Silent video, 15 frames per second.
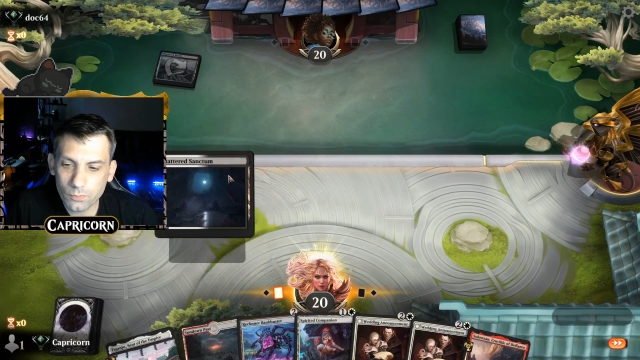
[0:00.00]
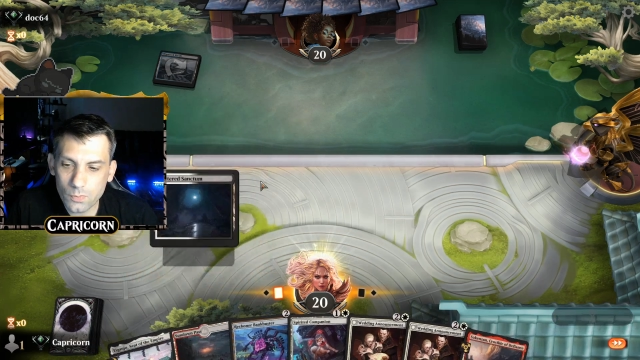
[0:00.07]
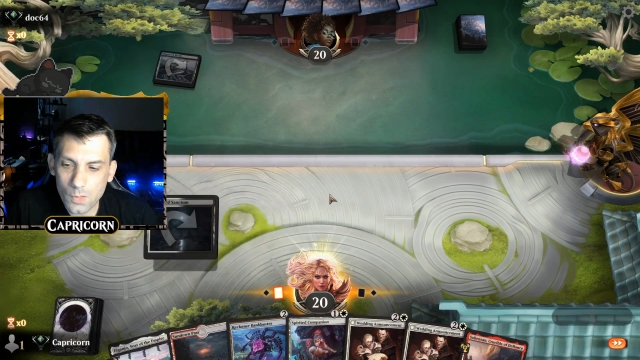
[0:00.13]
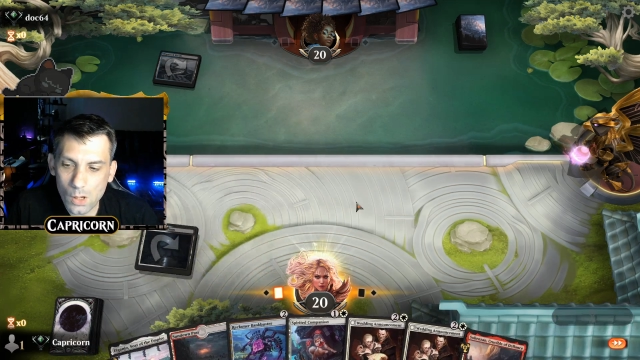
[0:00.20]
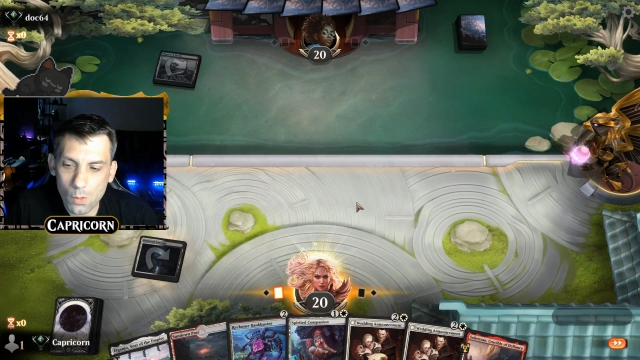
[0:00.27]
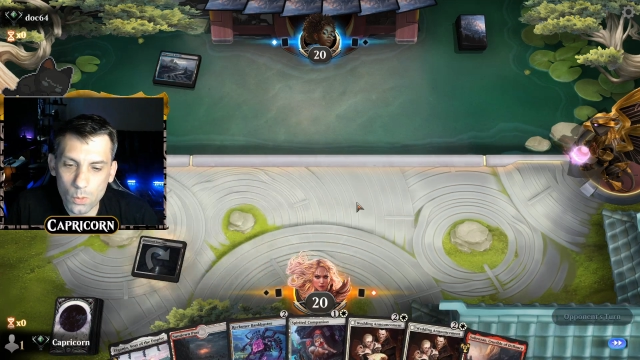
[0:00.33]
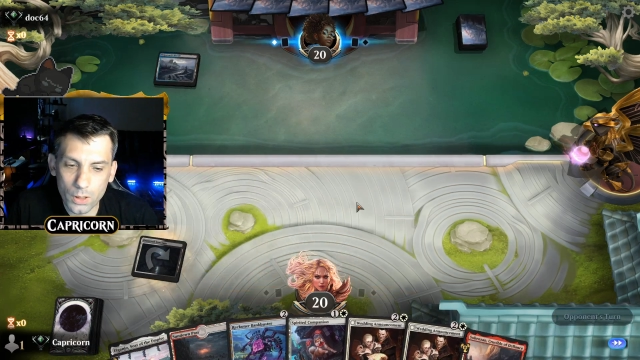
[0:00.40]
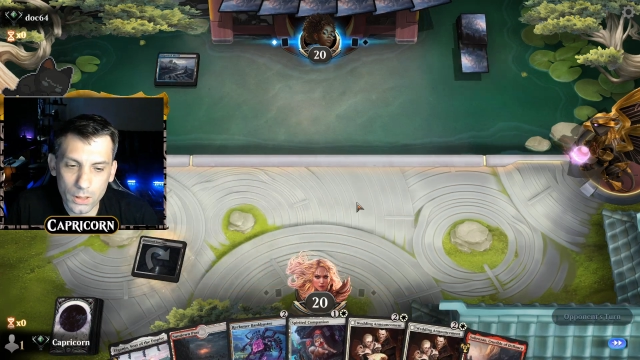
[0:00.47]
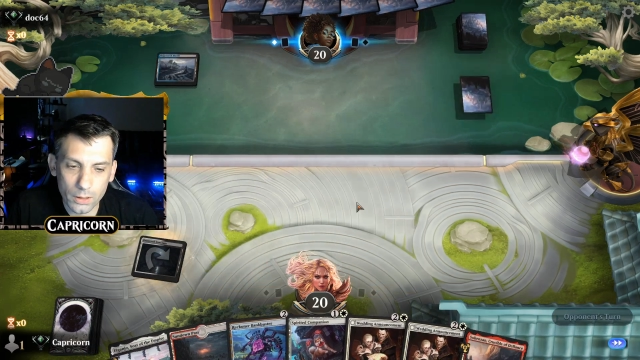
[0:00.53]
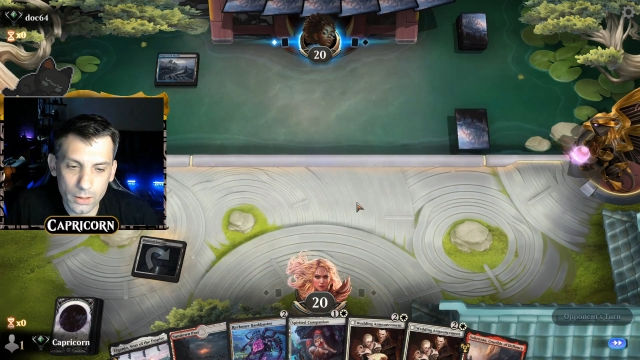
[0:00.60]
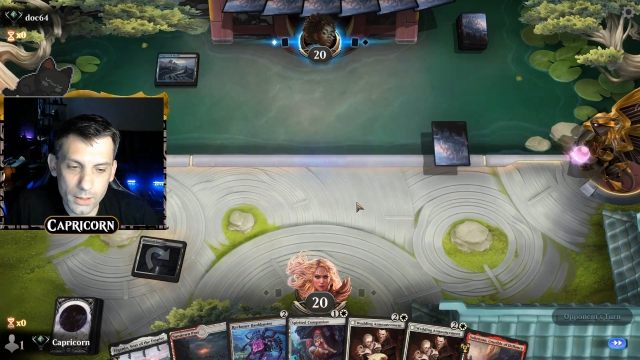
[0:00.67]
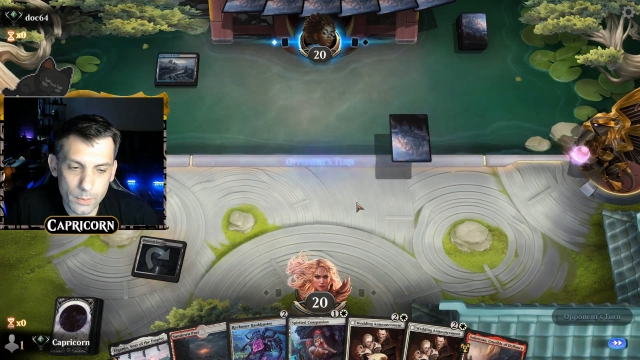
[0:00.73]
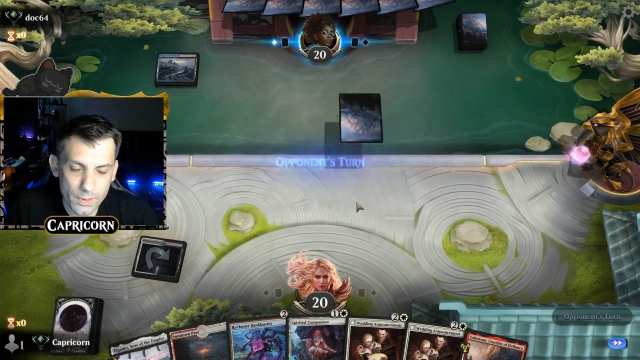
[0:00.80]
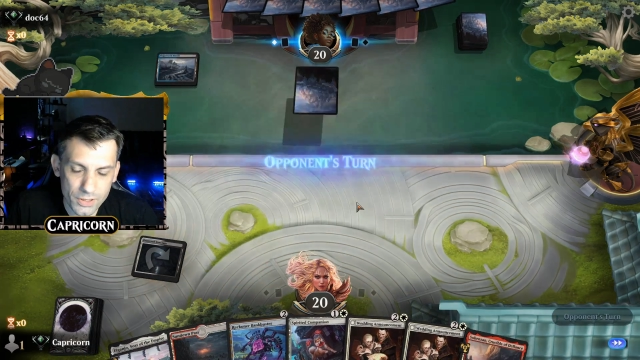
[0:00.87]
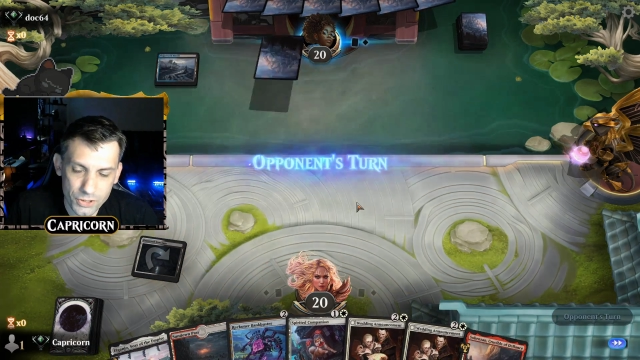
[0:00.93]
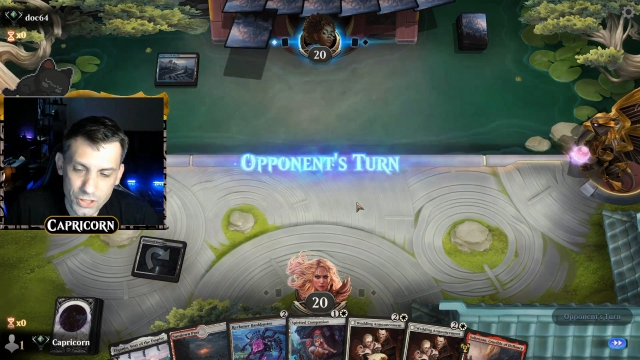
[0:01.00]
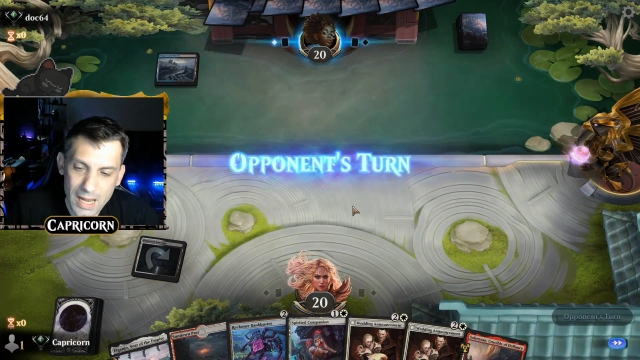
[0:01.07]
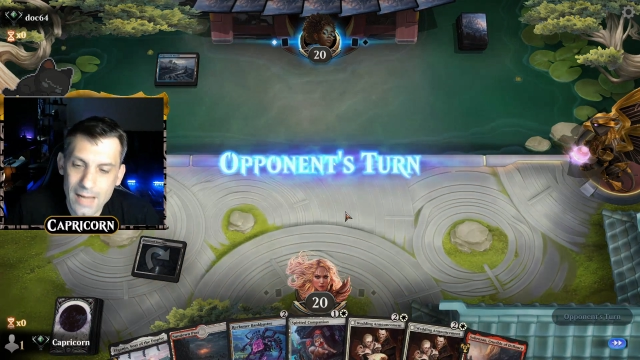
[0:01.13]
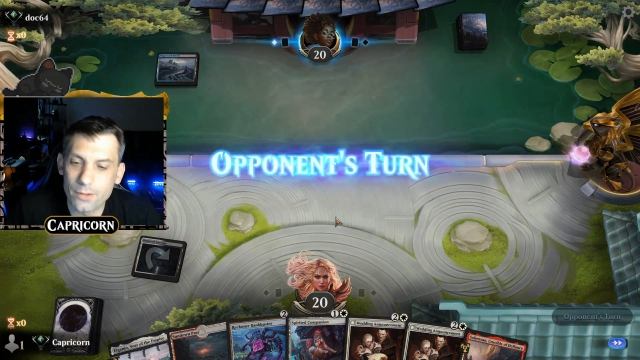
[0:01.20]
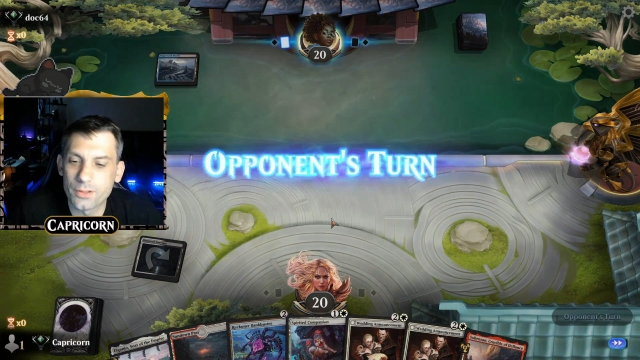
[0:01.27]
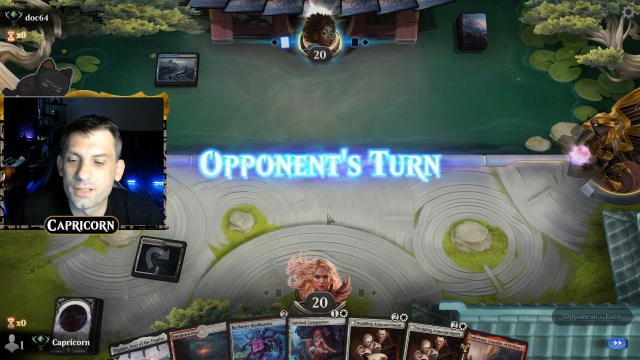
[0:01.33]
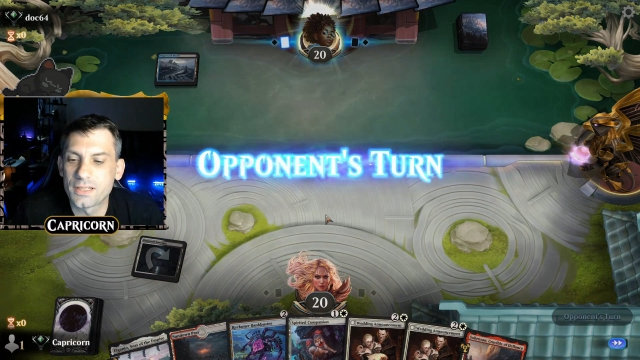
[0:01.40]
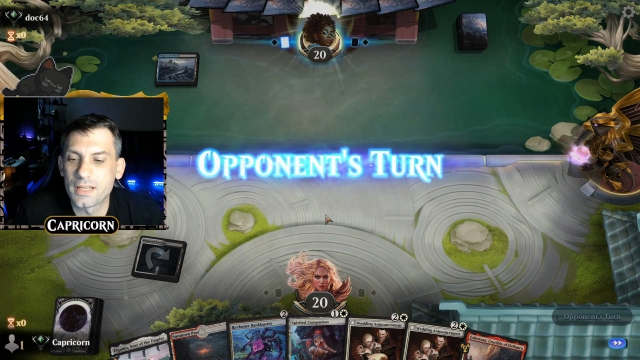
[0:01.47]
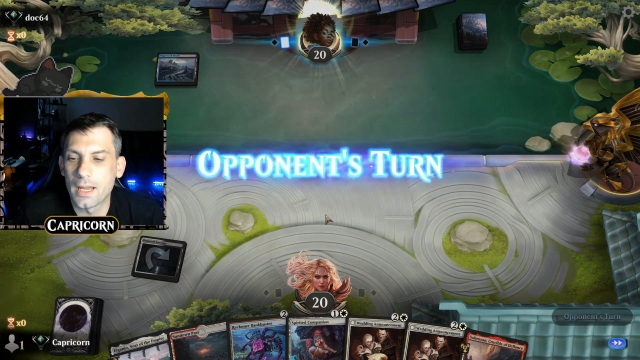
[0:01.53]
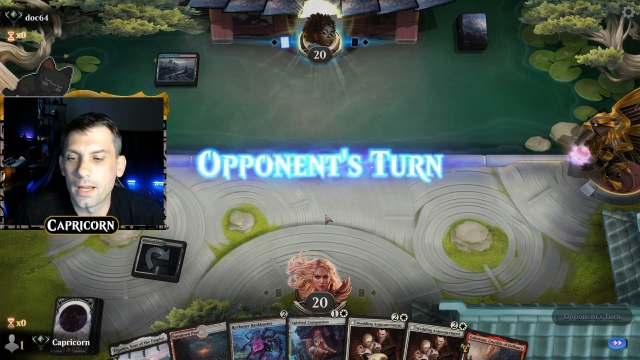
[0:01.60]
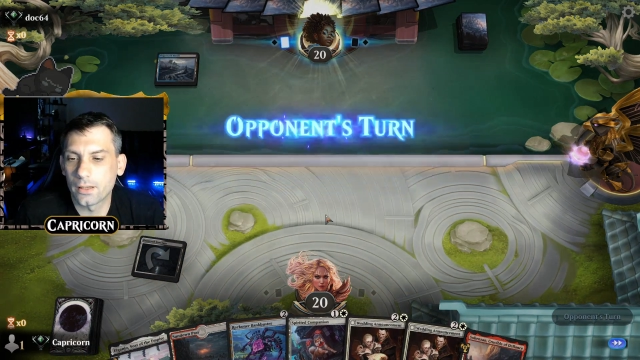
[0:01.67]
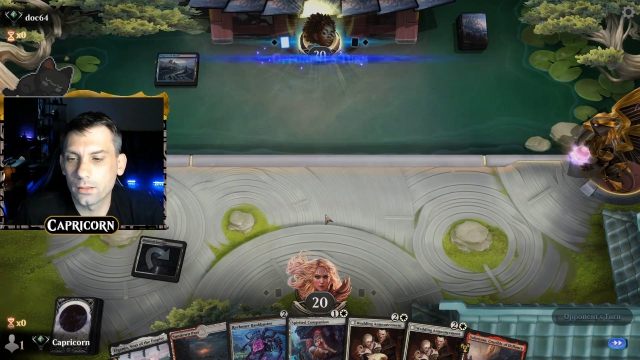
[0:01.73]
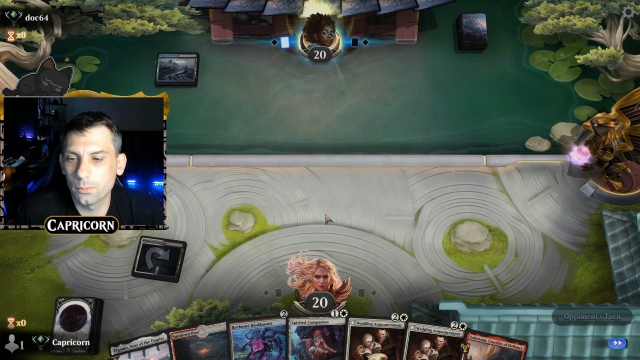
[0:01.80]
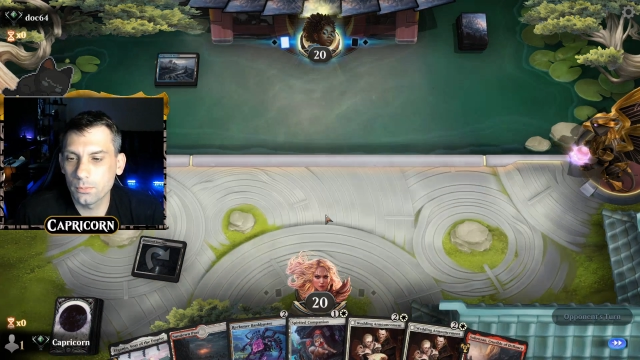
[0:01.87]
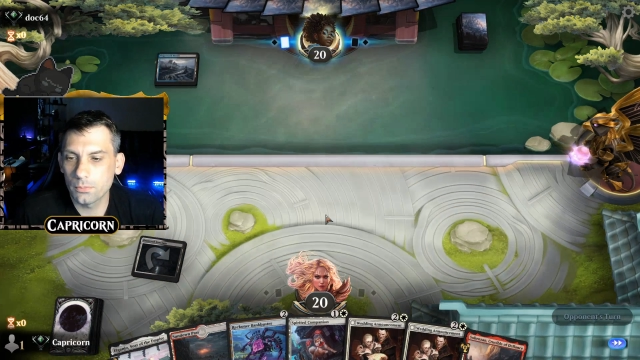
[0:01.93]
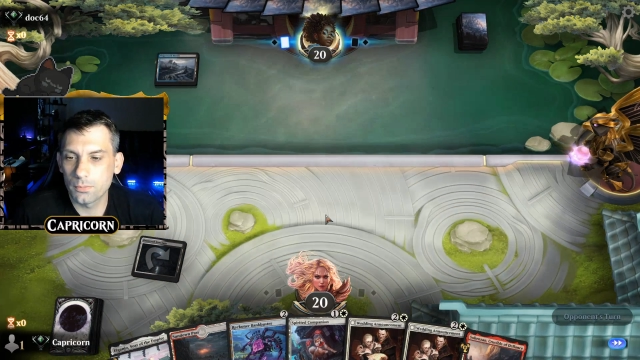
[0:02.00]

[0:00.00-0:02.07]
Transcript: We're going to lead with a Shattered Sanctum.